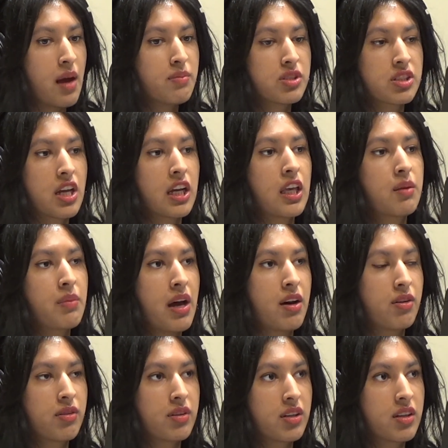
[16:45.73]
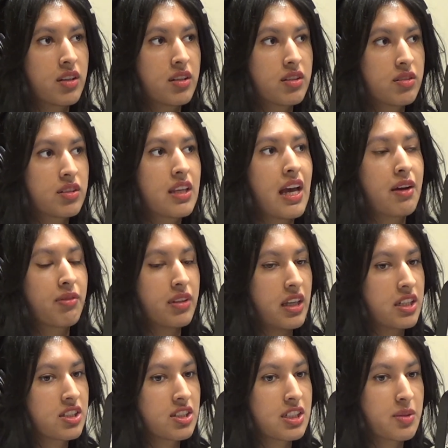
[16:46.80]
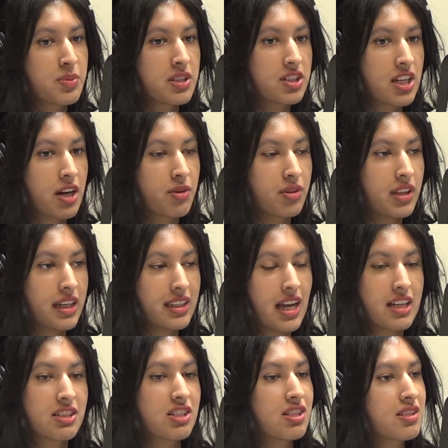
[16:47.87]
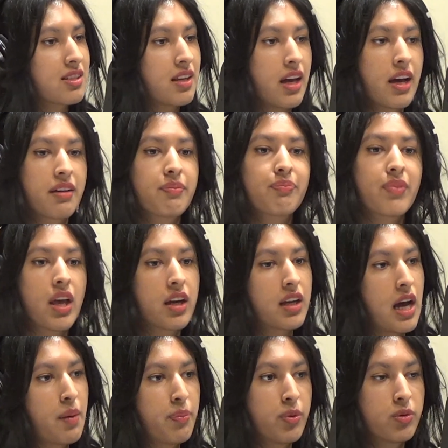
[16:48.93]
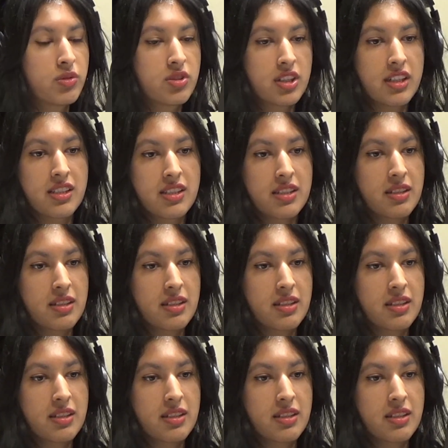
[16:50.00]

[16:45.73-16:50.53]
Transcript: I'm just talking about, relationships in general, like not just a couple, just.